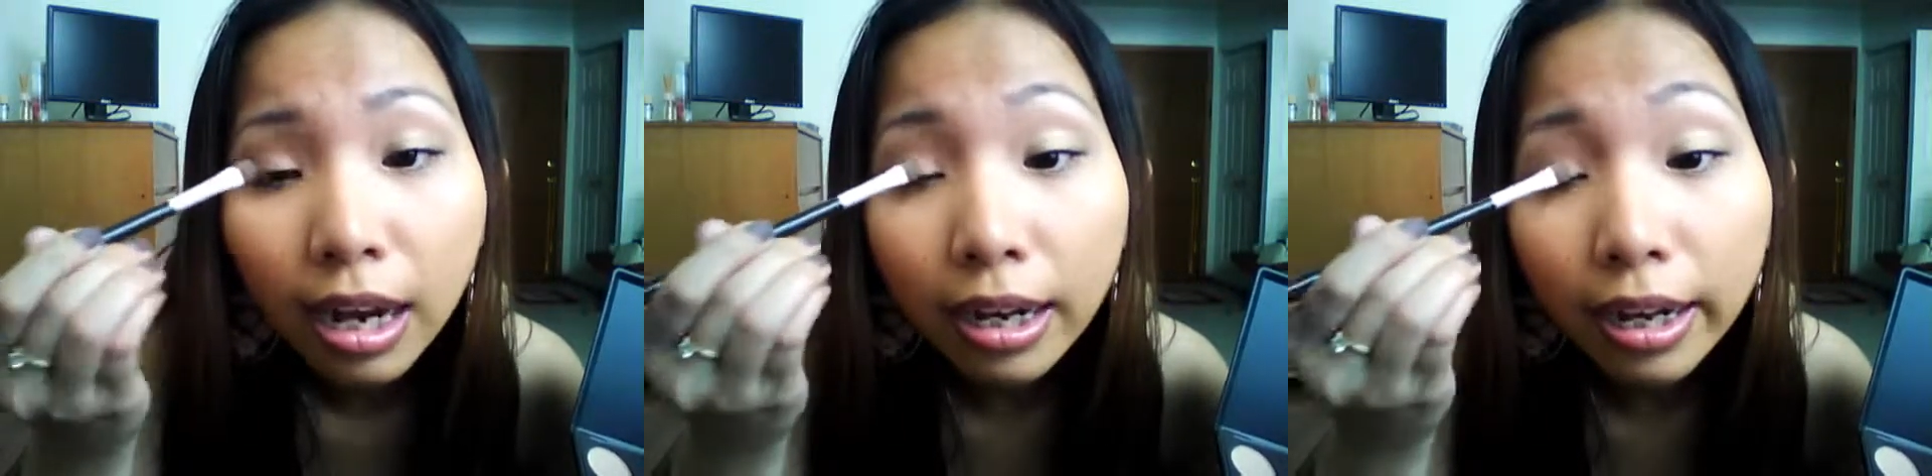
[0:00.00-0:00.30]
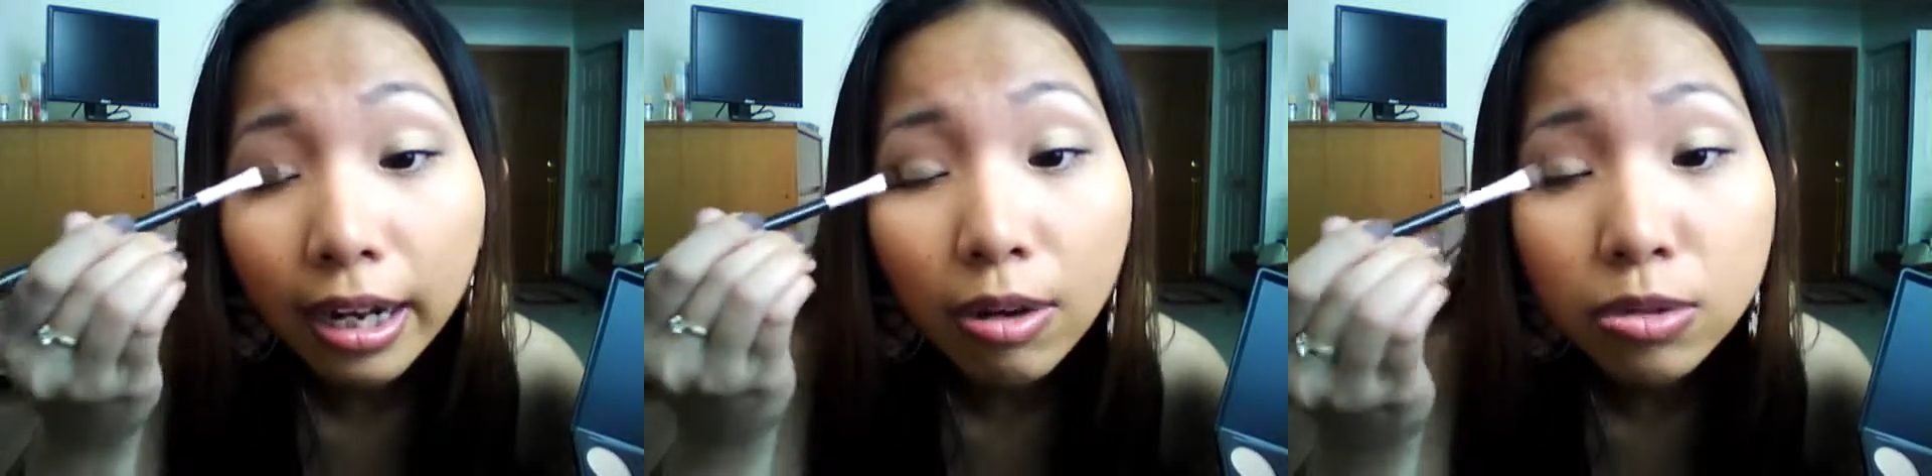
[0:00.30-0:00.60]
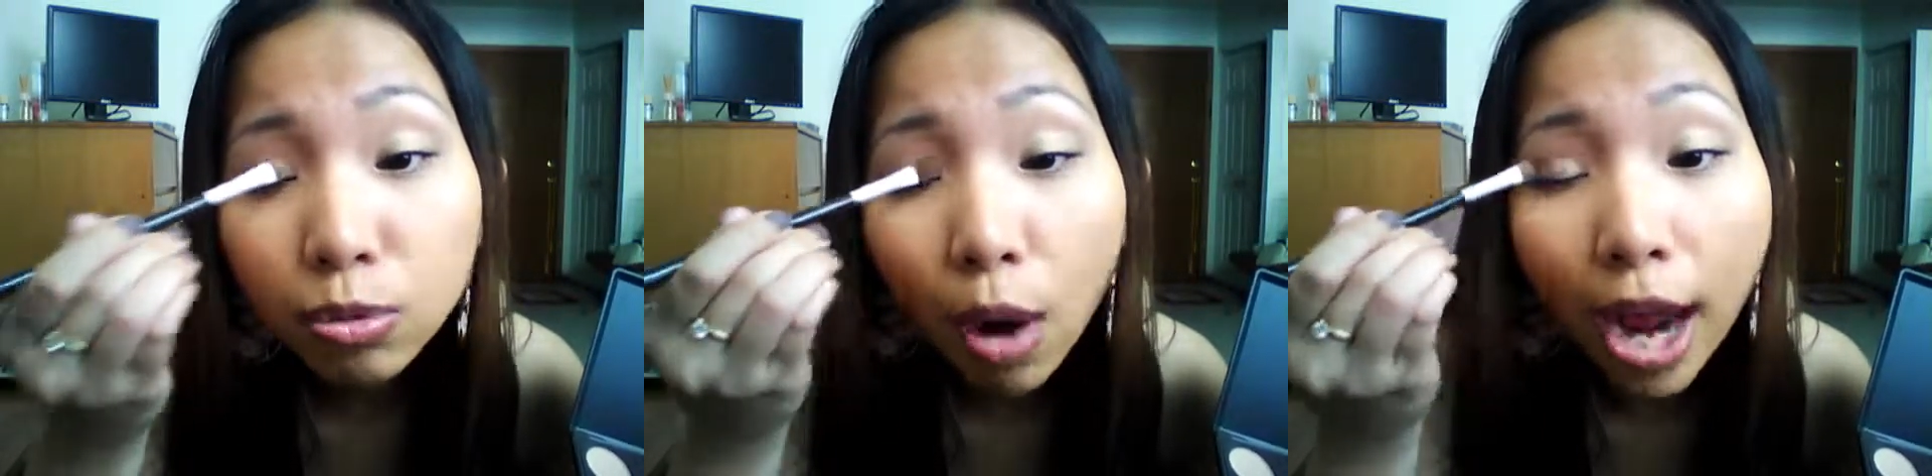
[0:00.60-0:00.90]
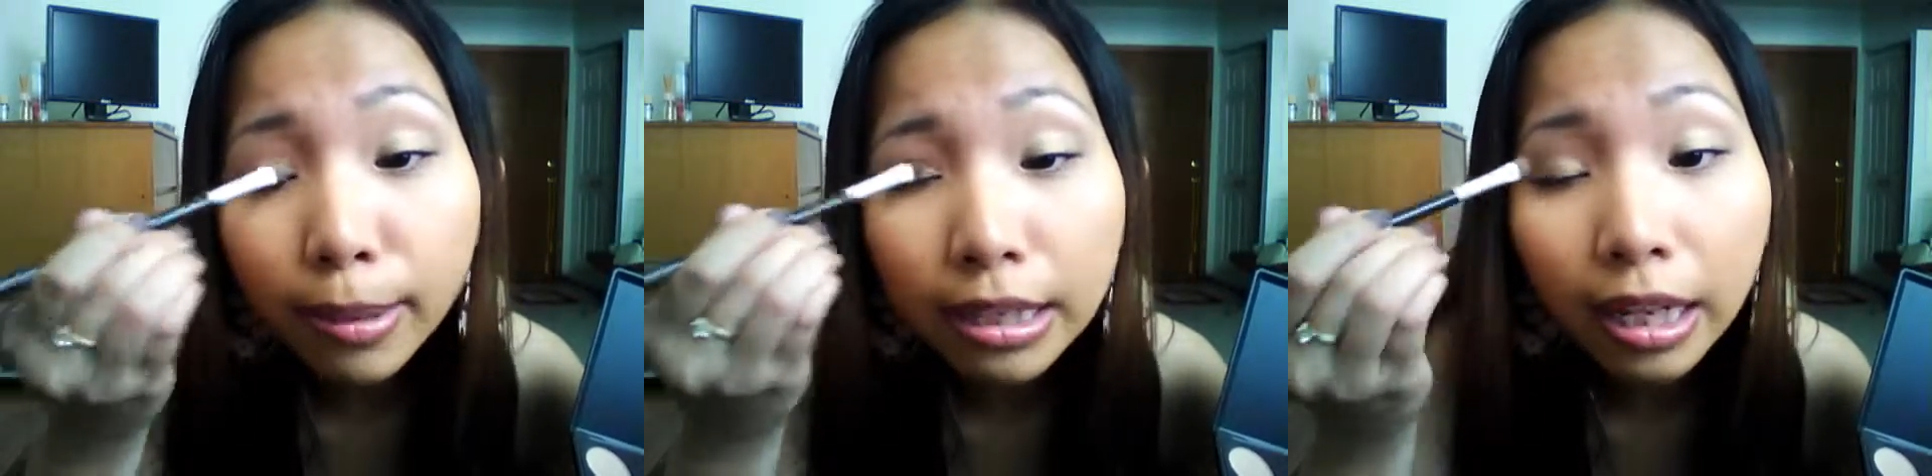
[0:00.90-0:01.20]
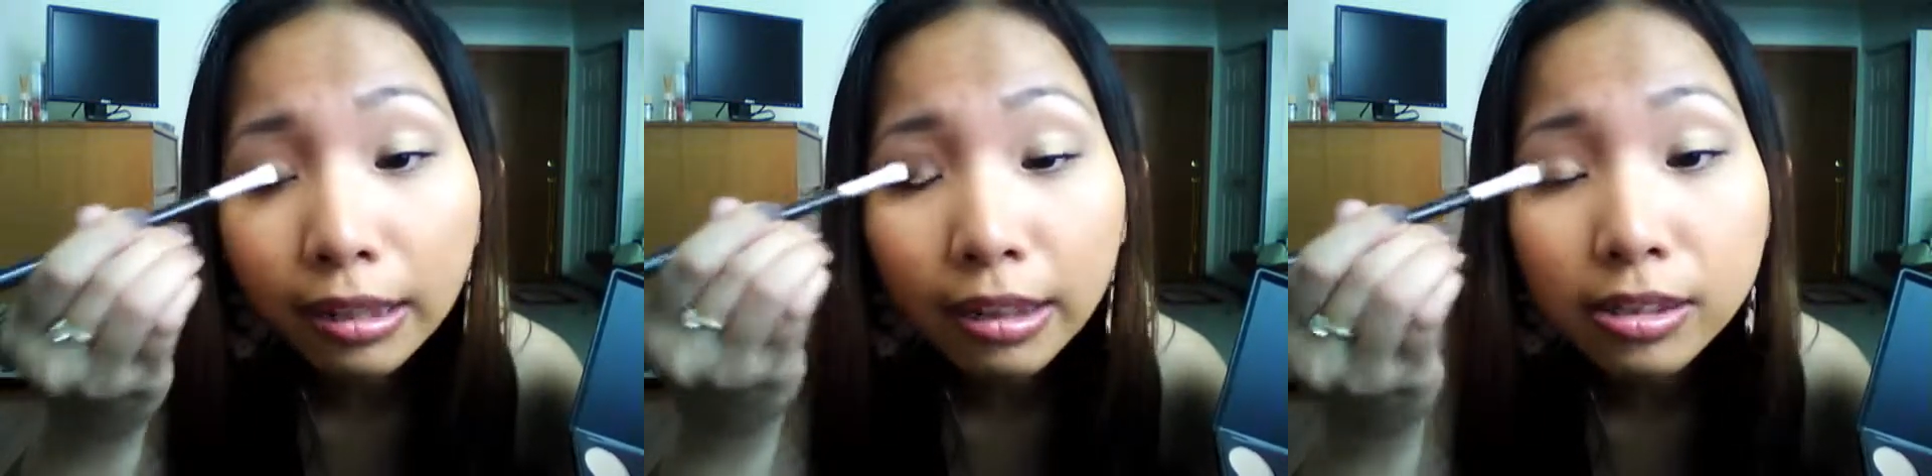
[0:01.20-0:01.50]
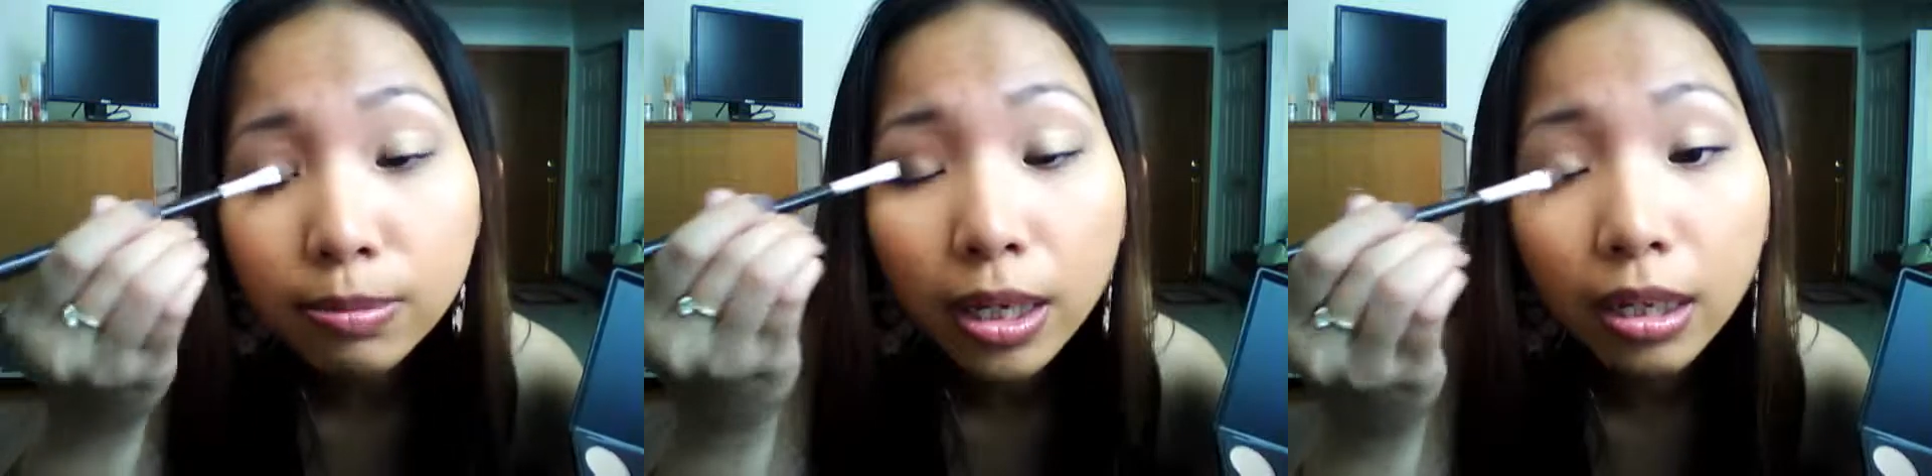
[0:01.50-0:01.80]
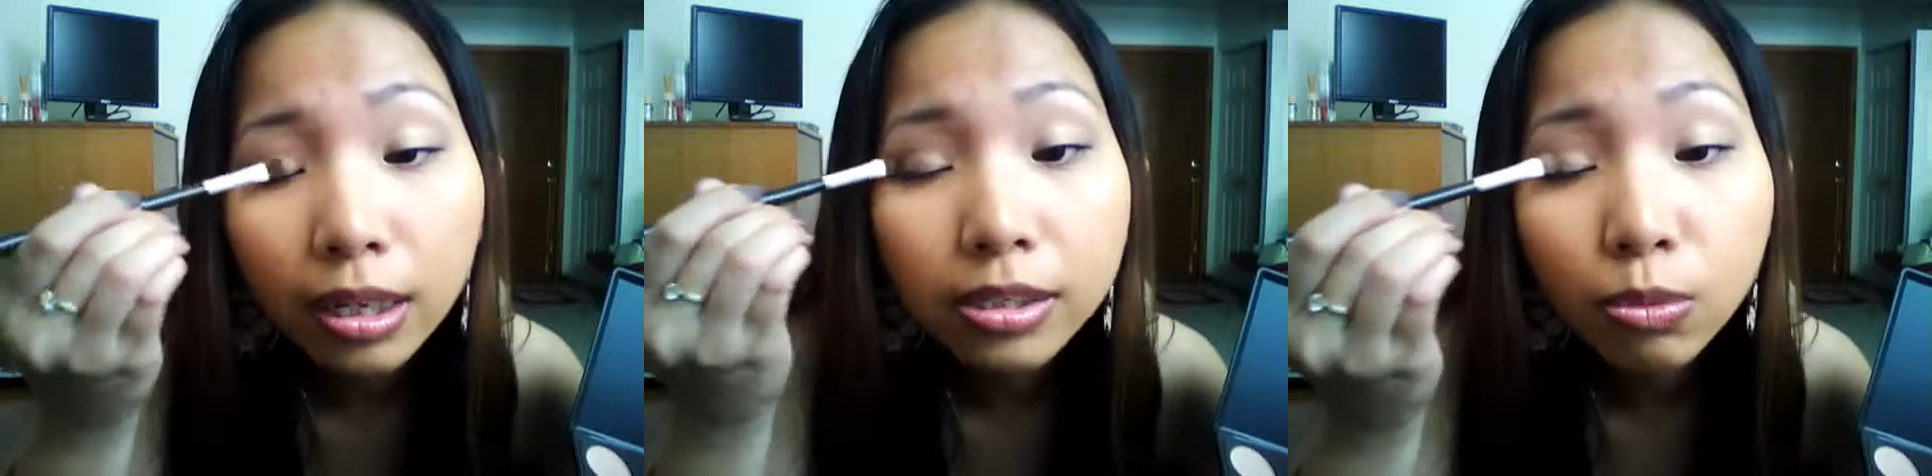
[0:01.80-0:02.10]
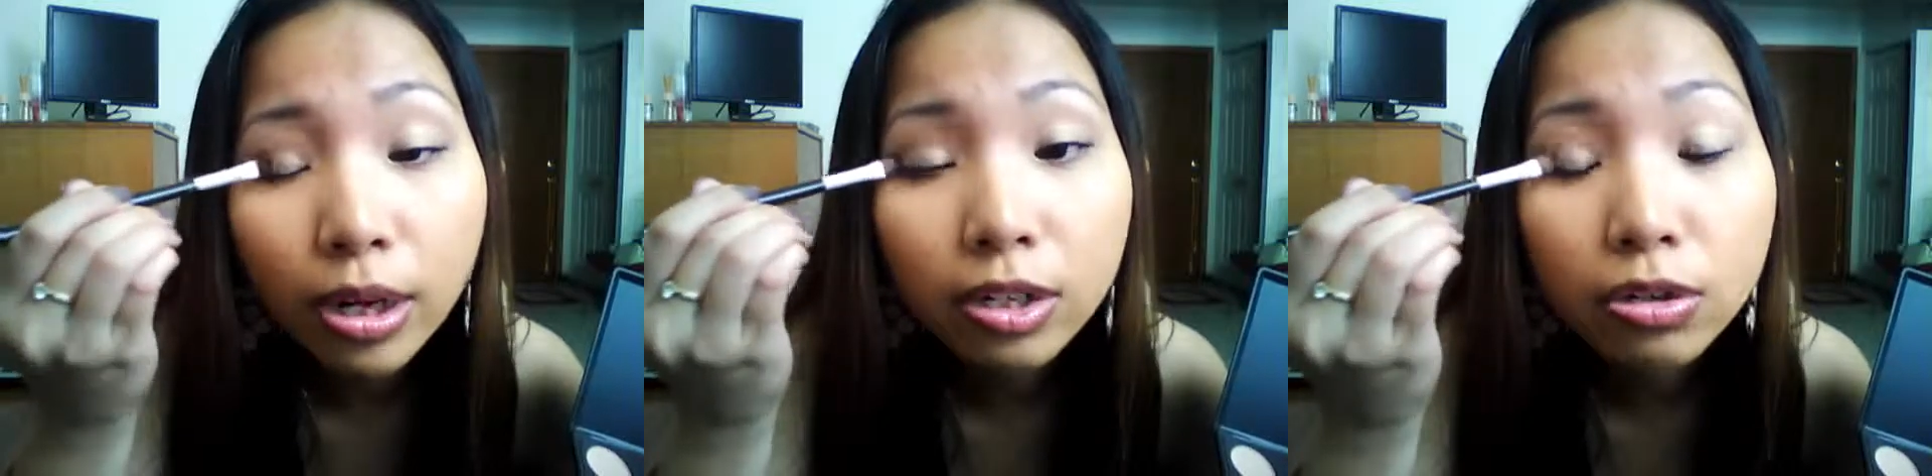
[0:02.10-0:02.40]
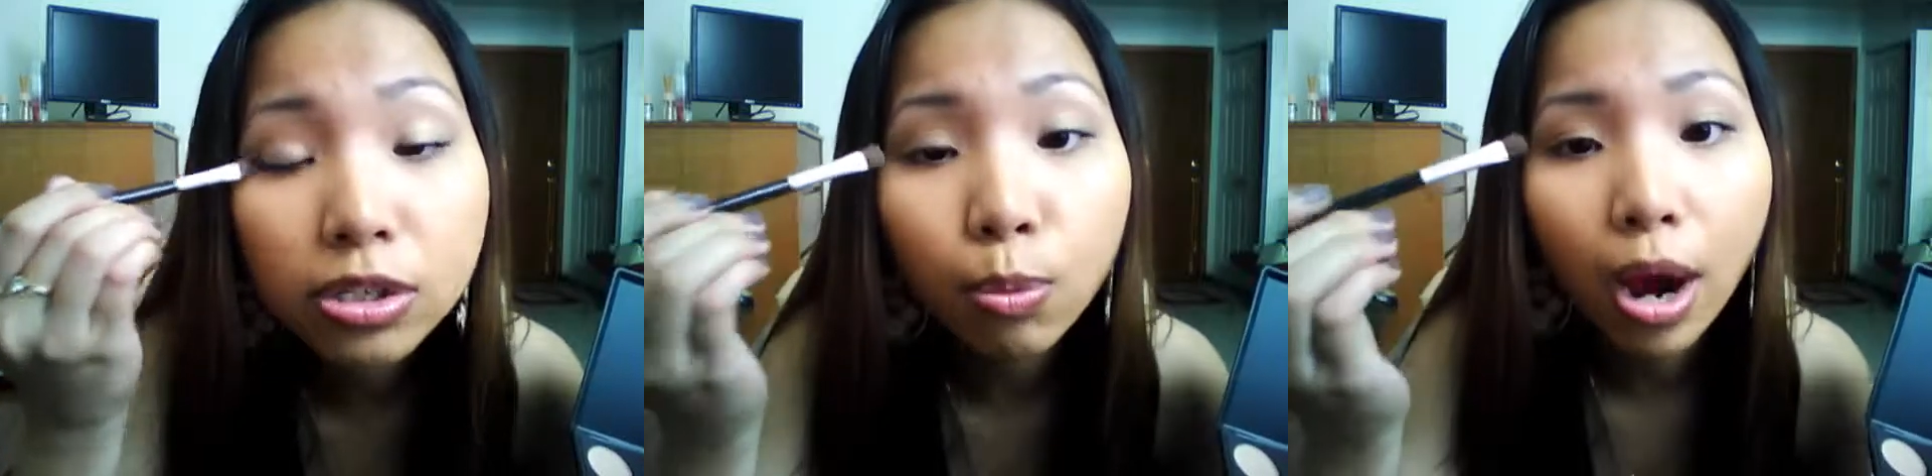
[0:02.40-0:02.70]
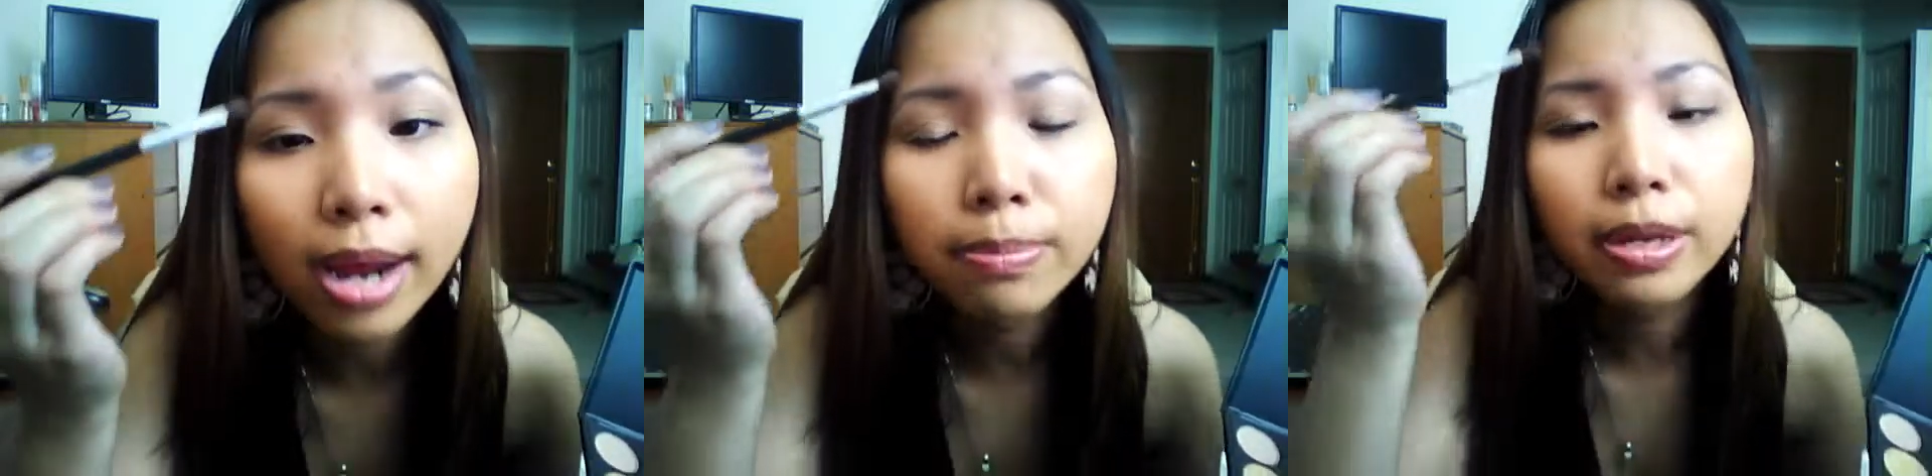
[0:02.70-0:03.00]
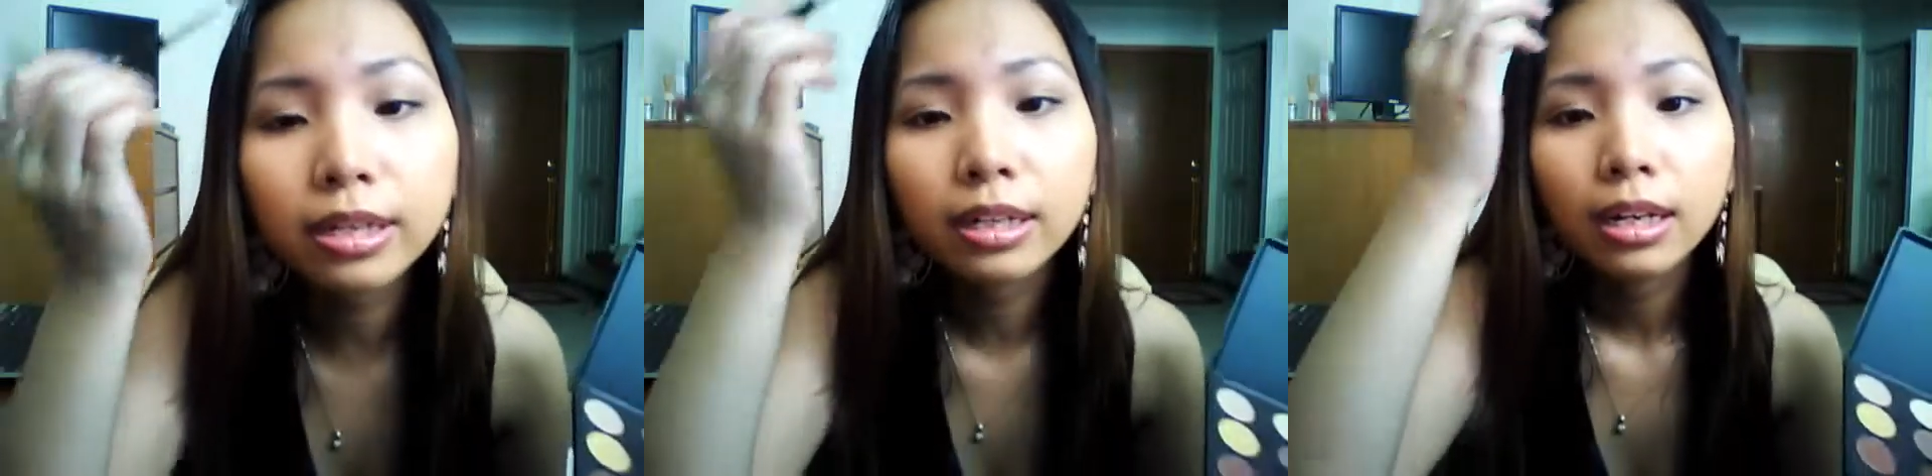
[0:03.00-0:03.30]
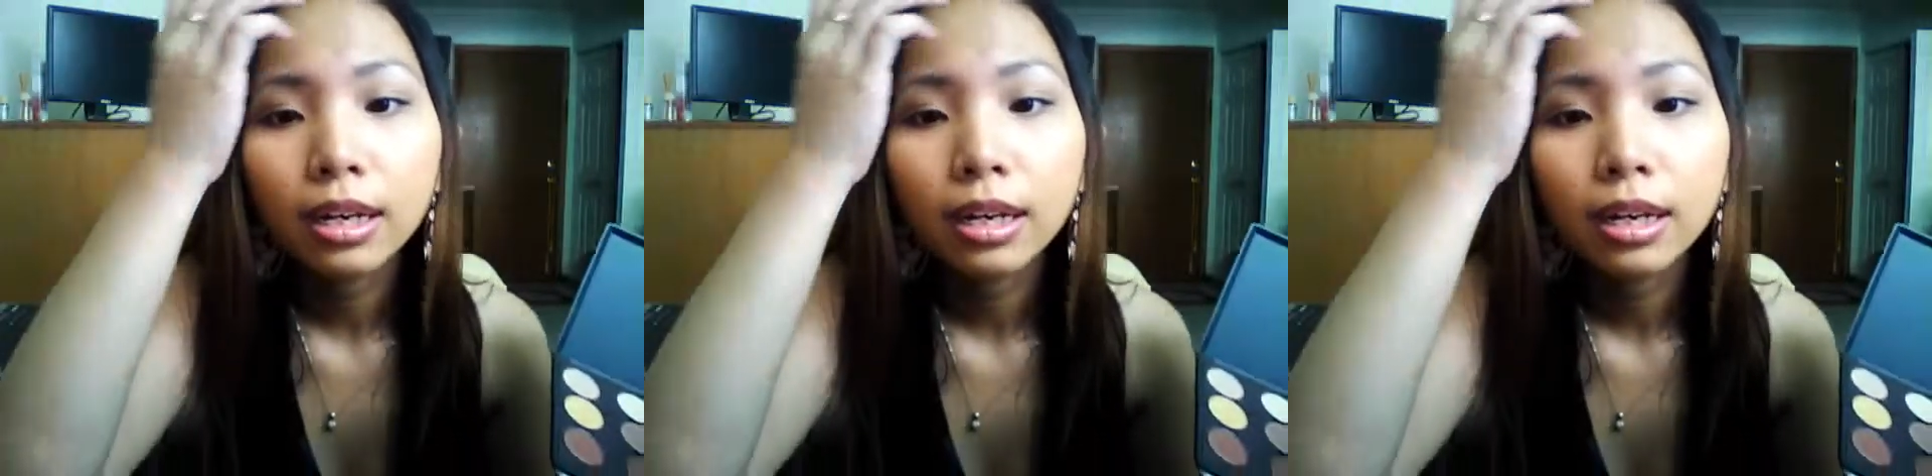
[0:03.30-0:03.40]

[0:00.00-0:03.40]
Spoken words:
and I don't swipe it like this, because when you swipe it,